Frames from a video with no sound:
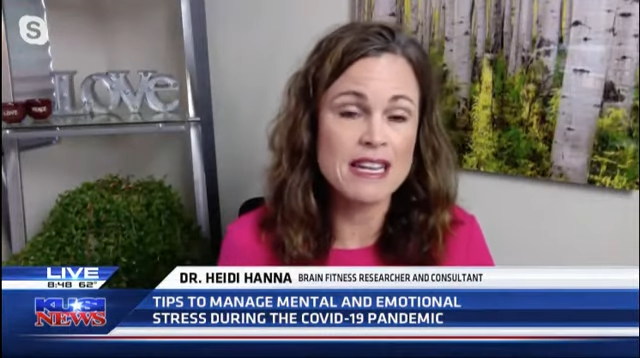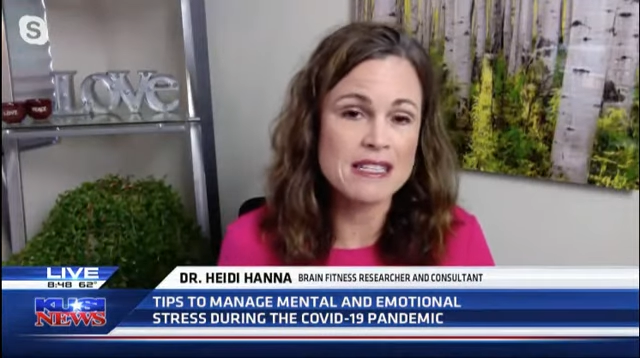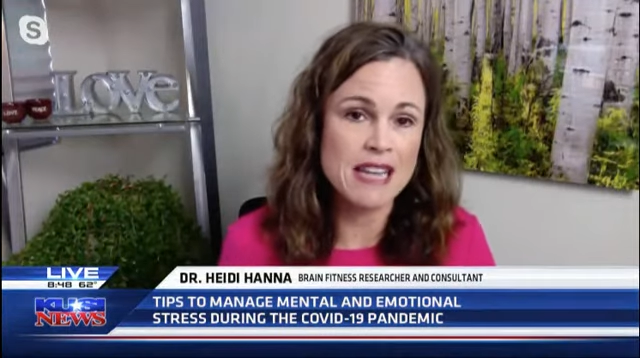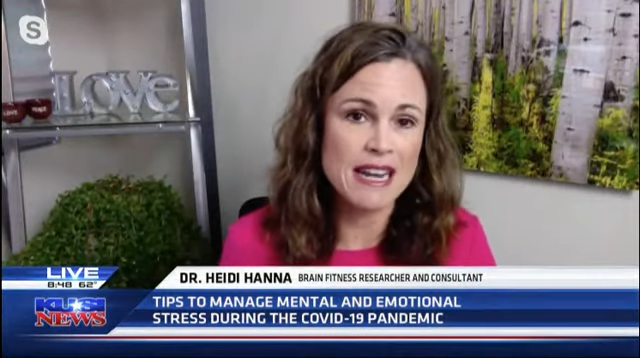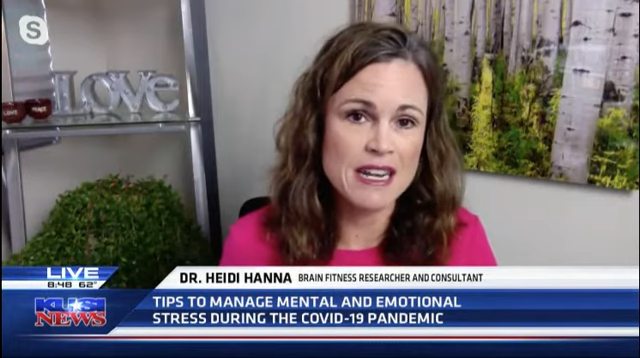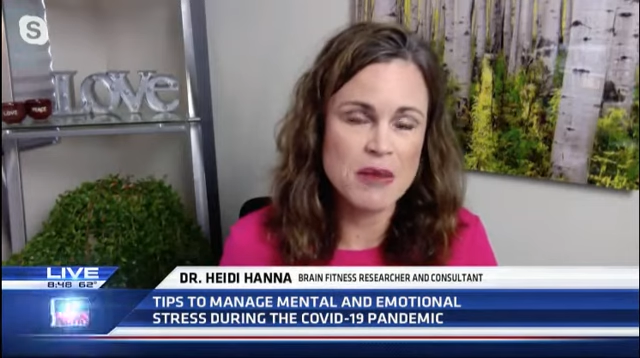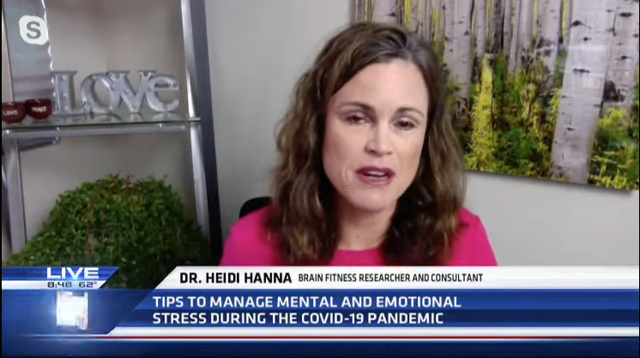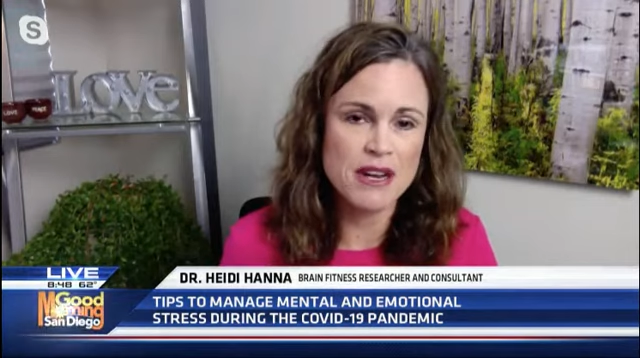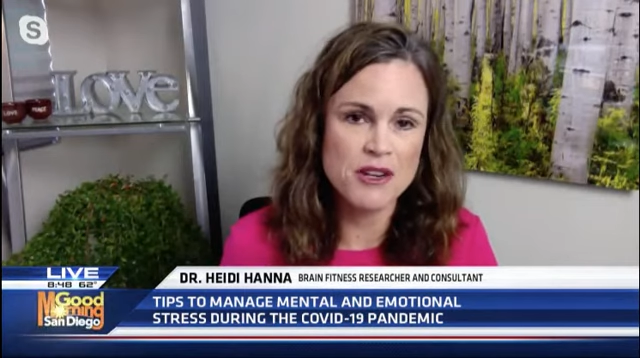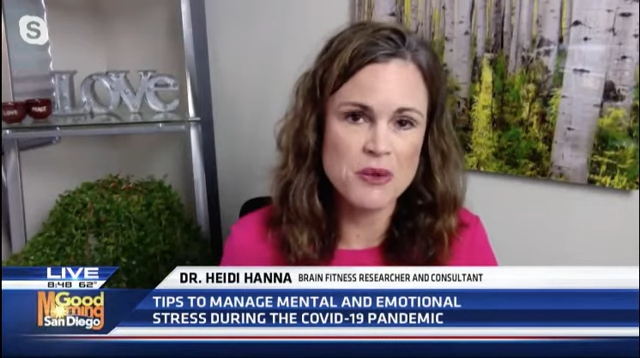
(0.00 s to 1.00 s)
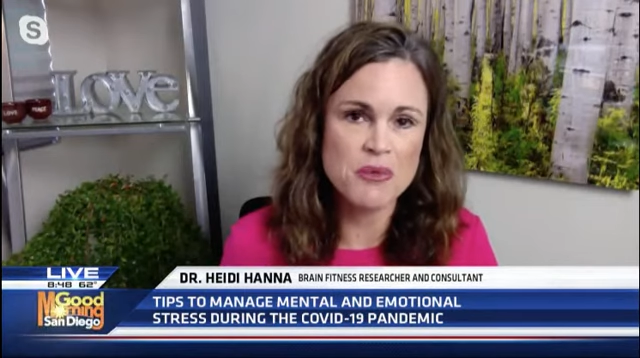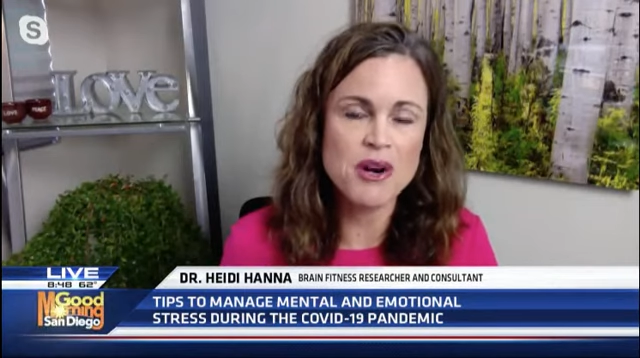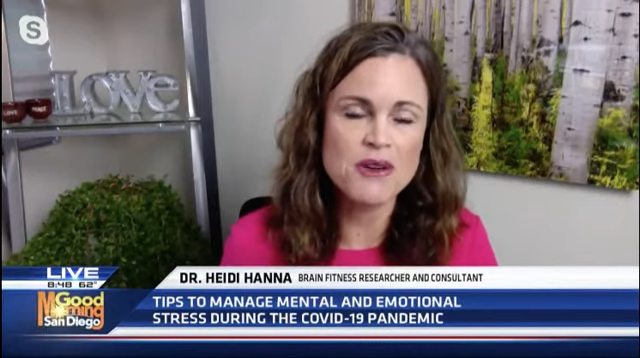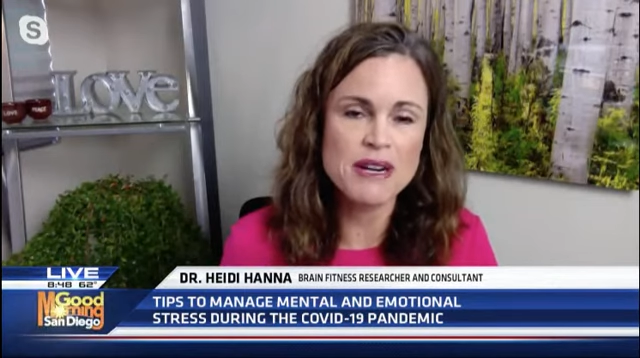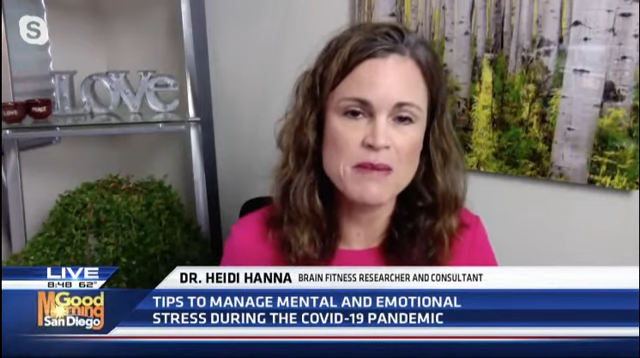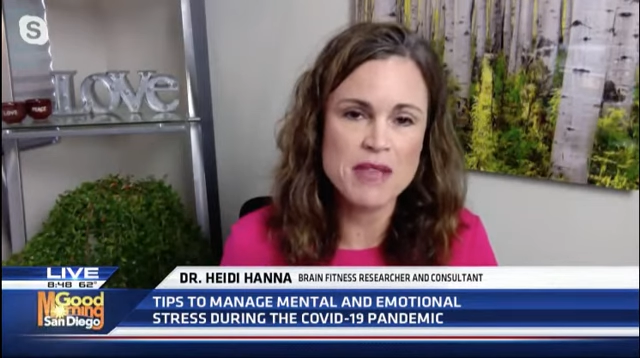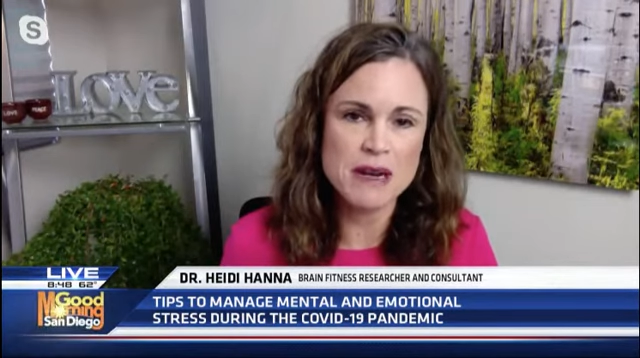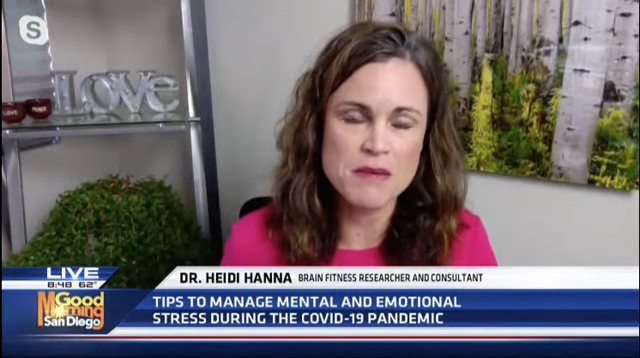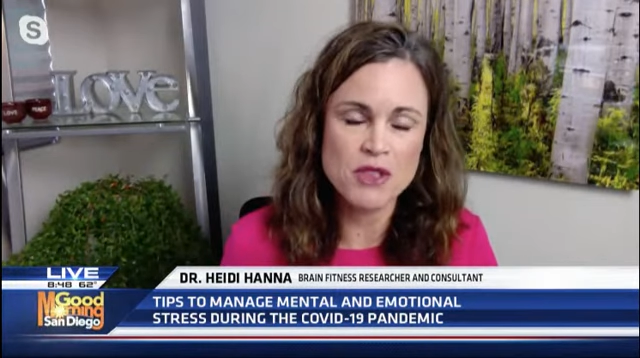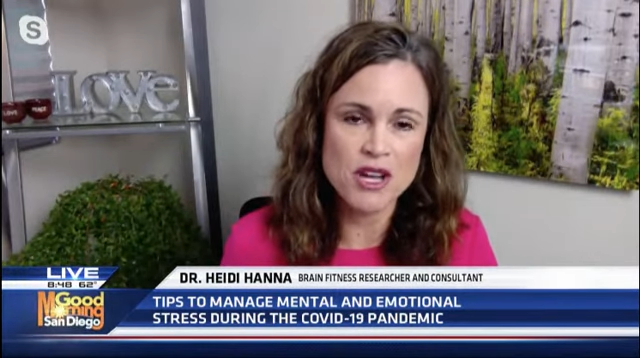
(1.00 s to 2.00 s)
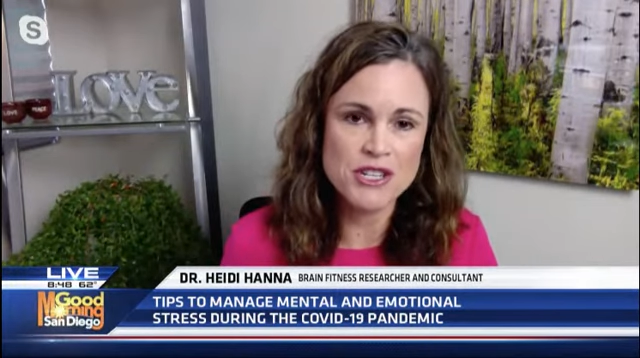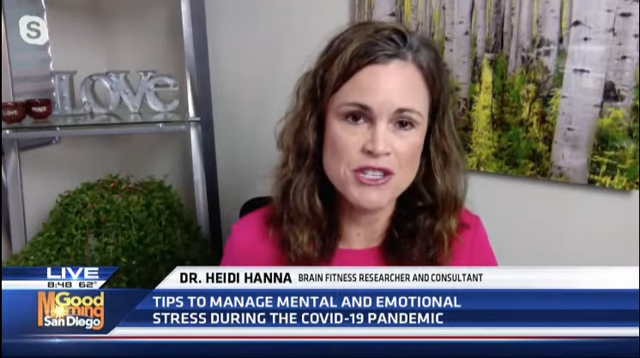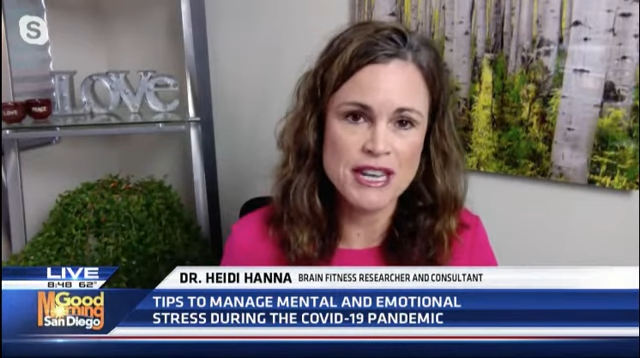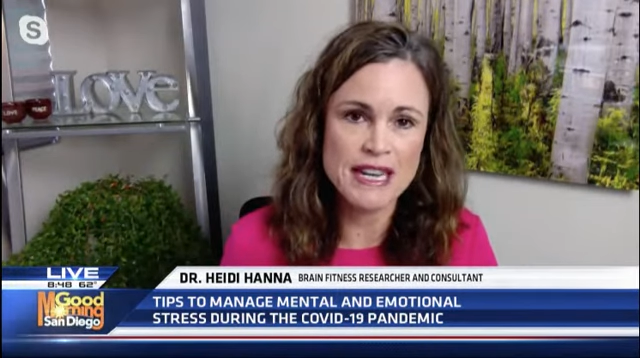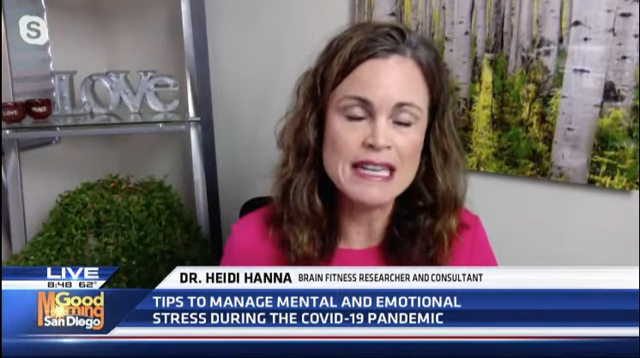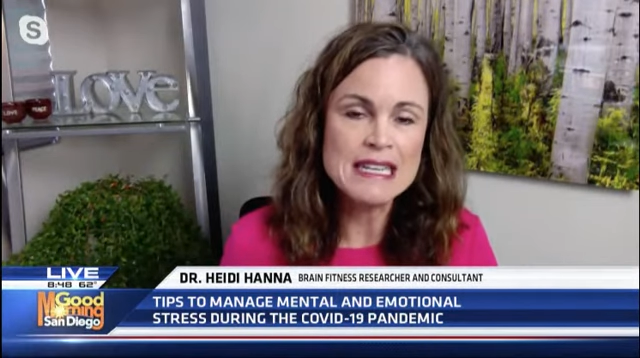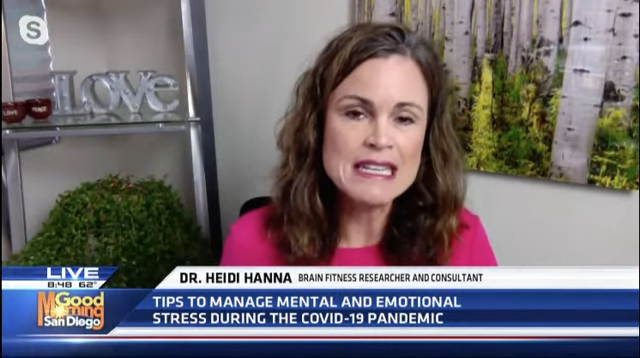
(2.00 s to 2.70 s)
excited about a new program that I'm launching